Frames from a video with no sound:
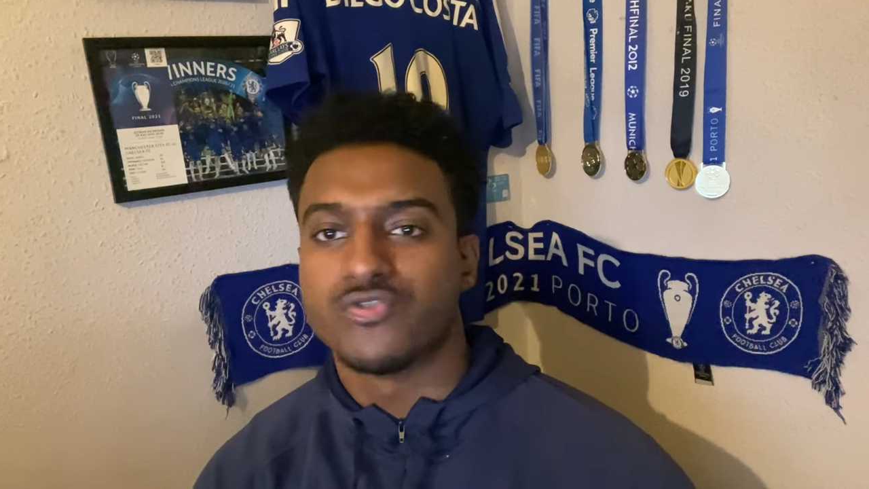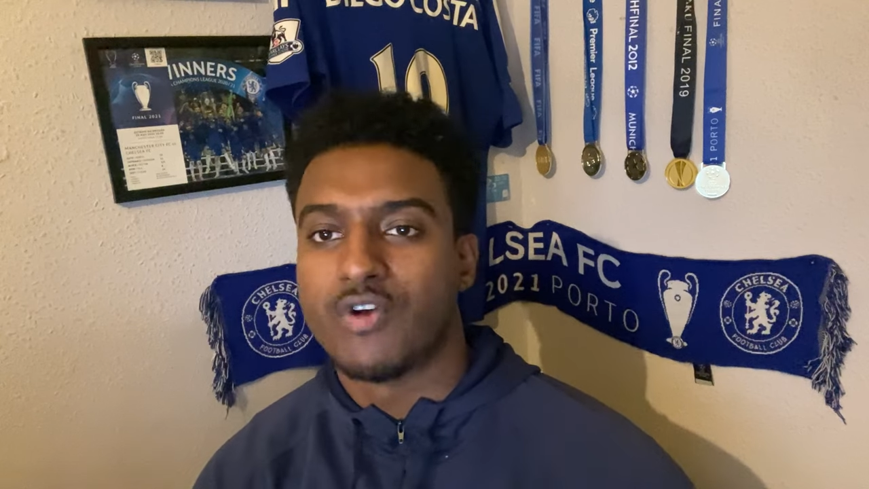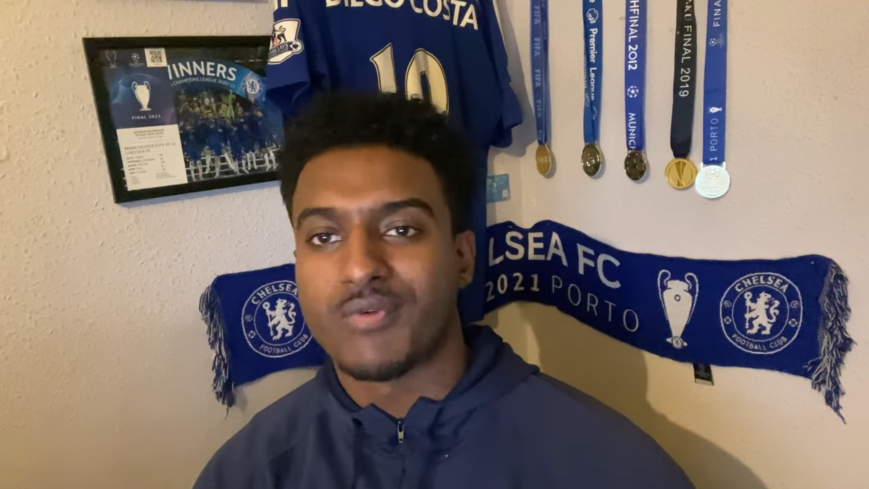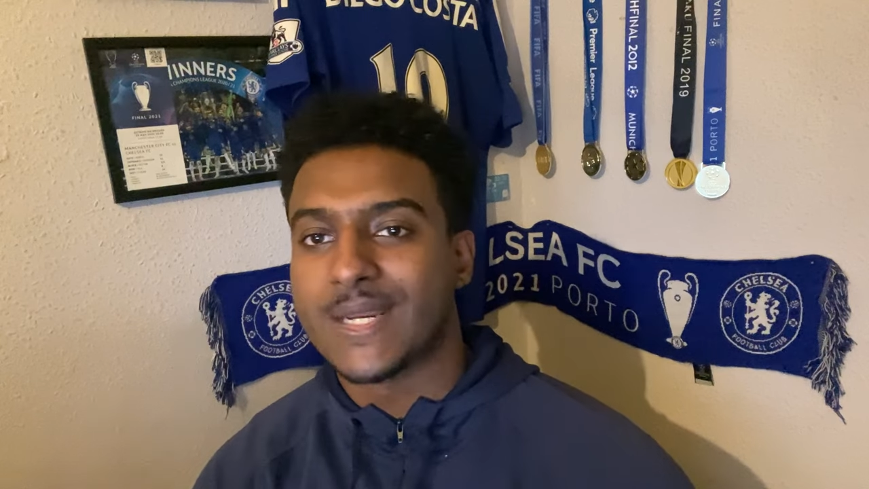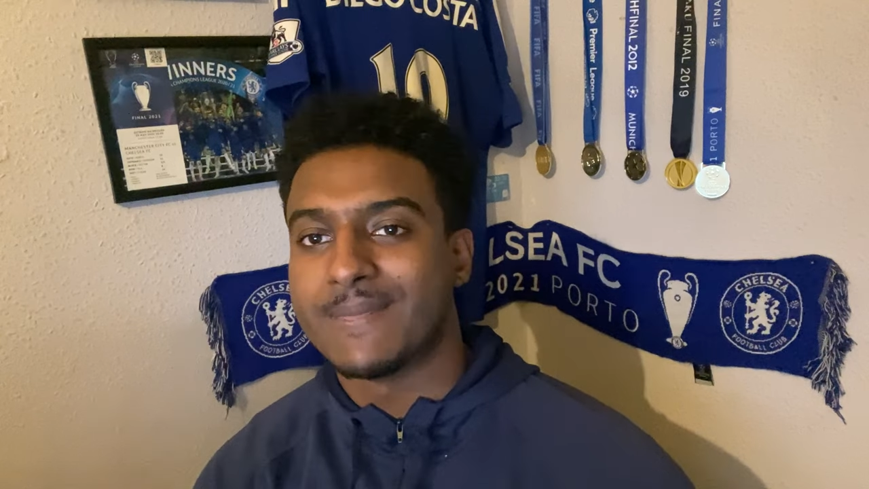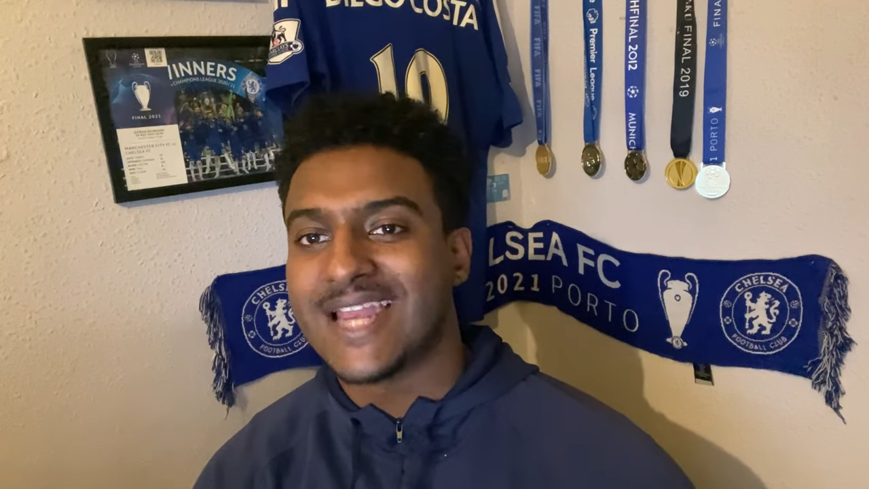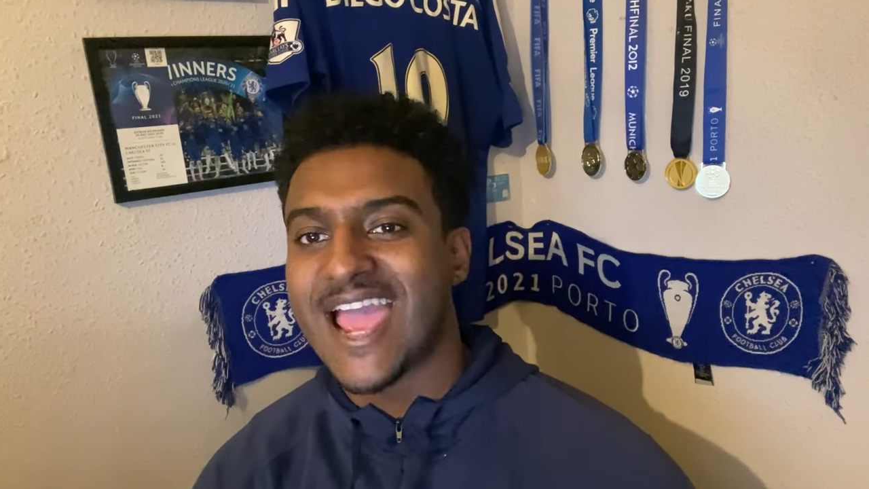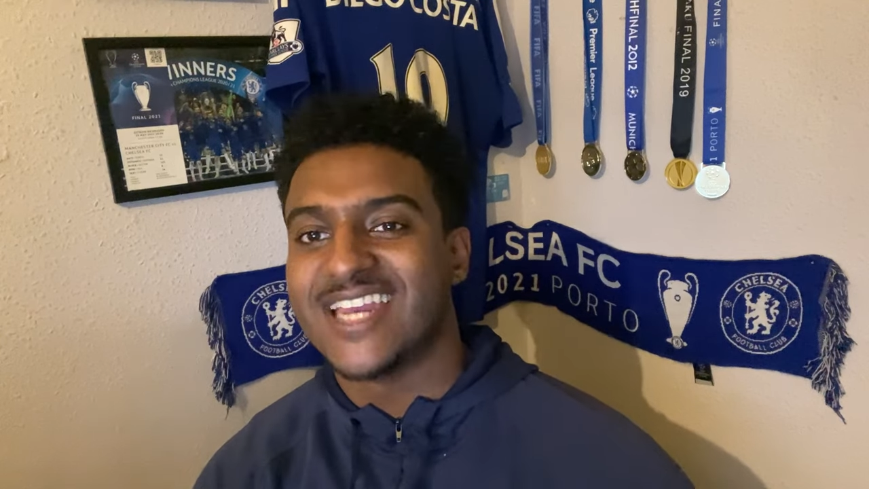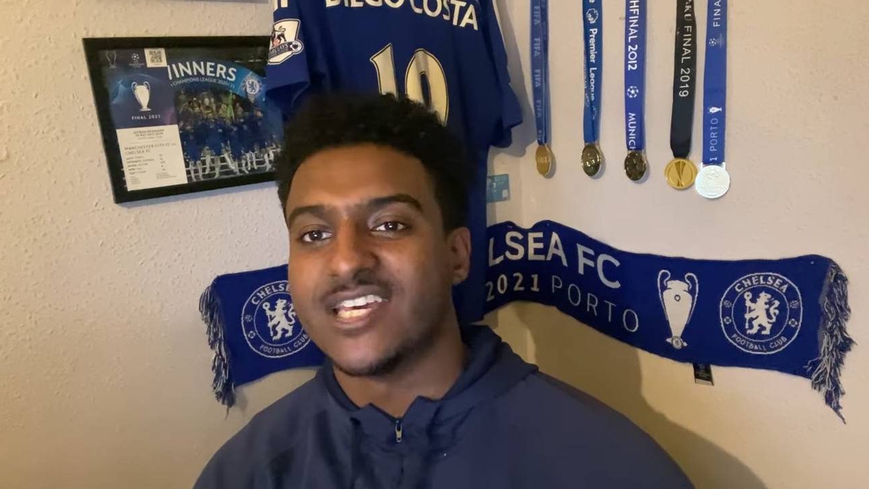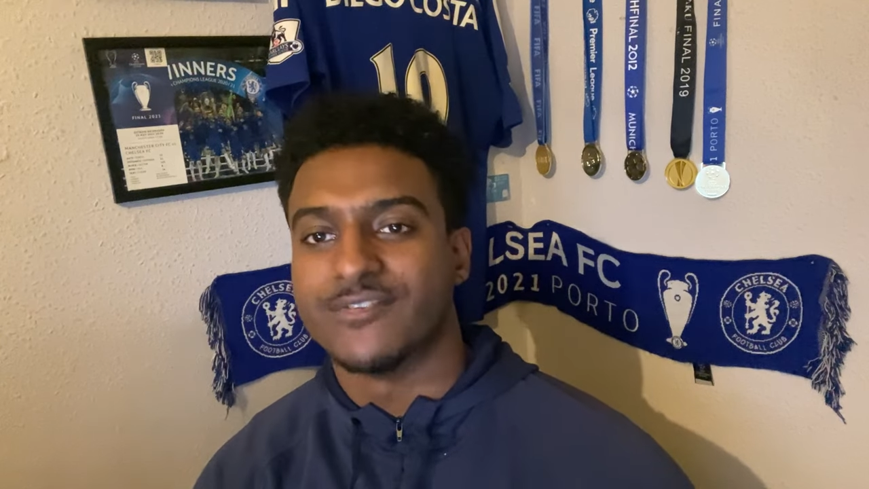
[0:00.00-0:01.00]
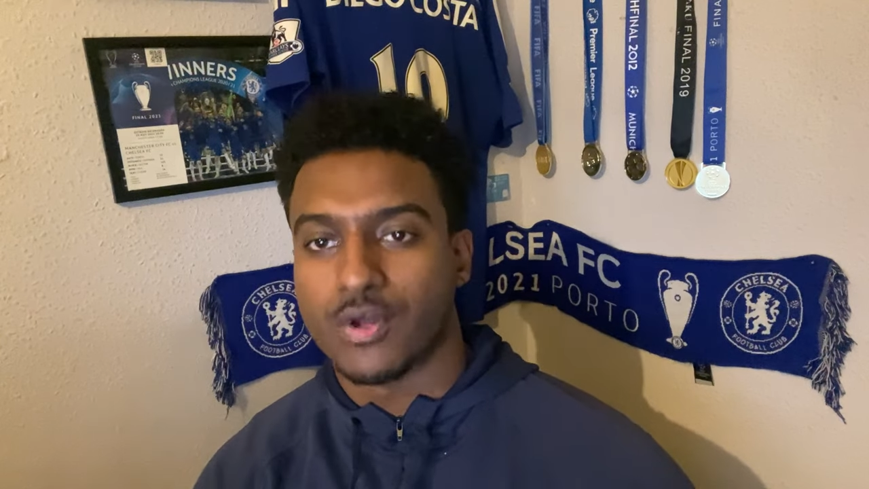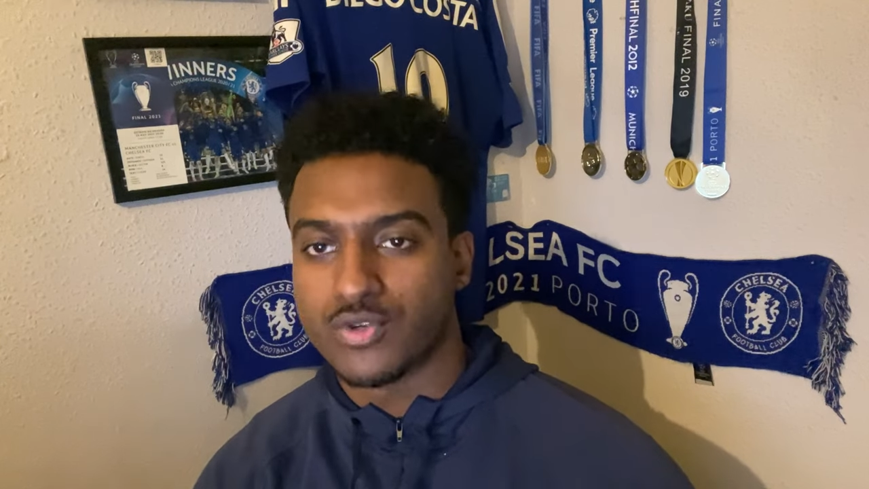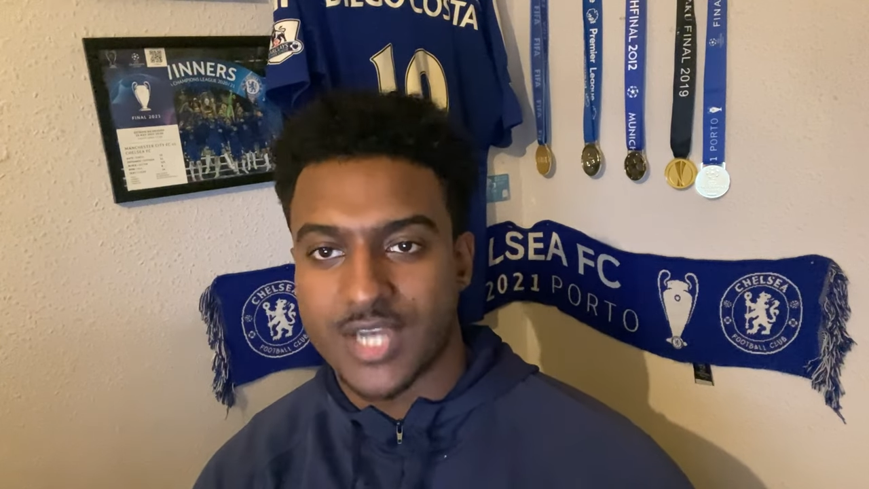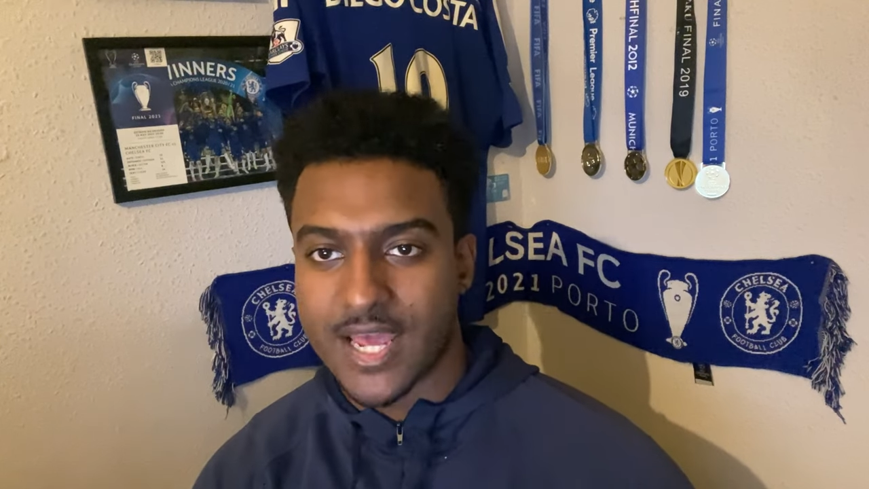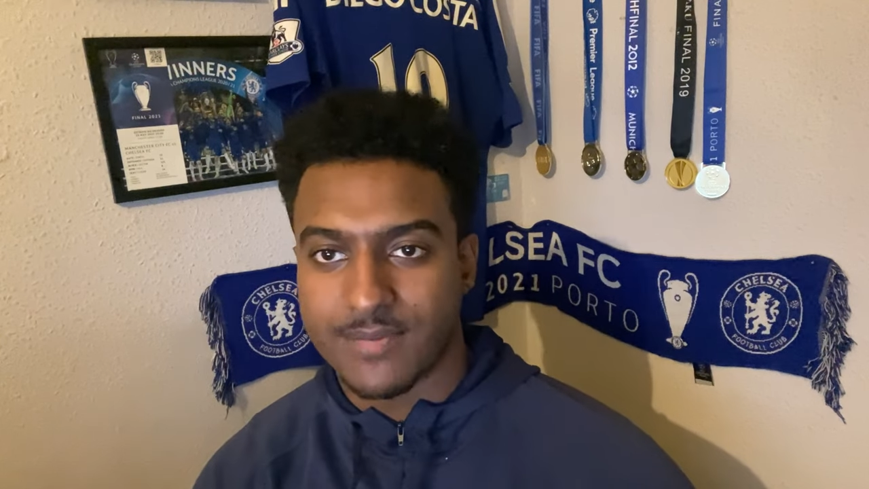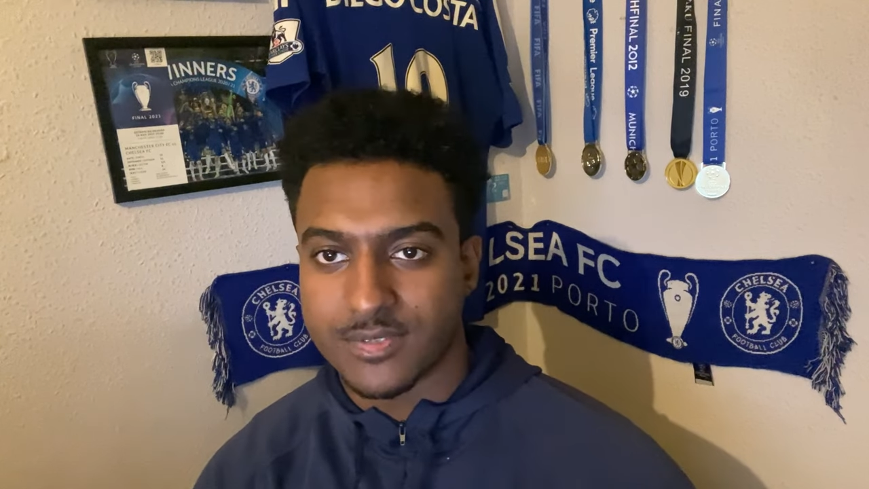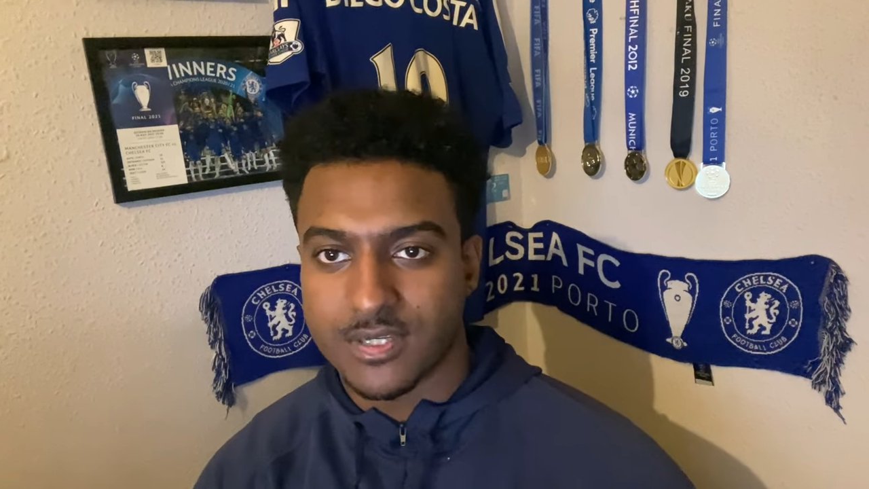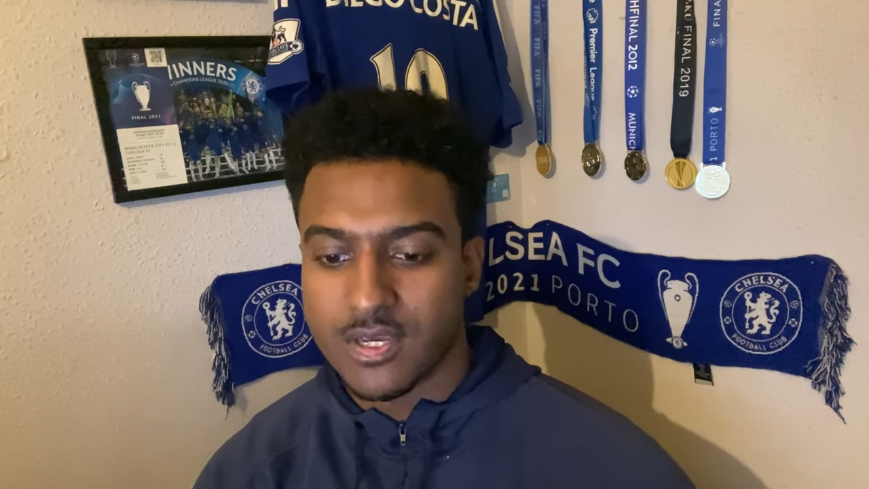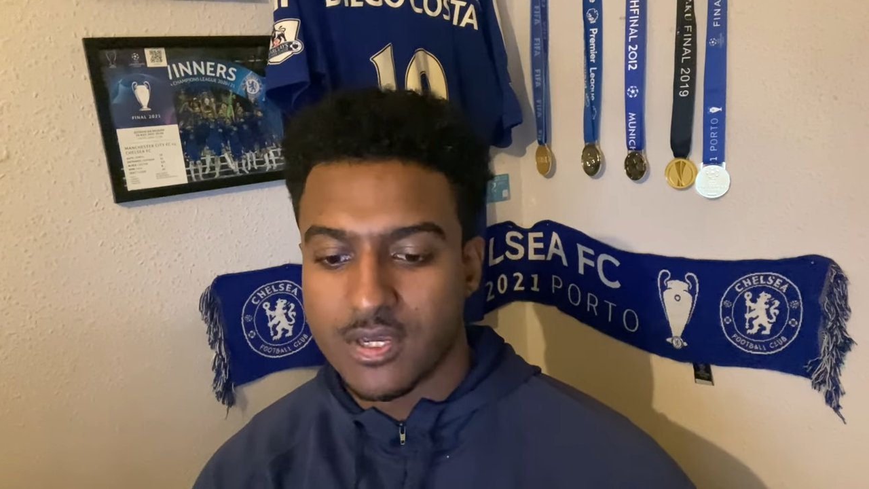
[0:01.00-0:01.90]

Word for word: You've not really been any of those names.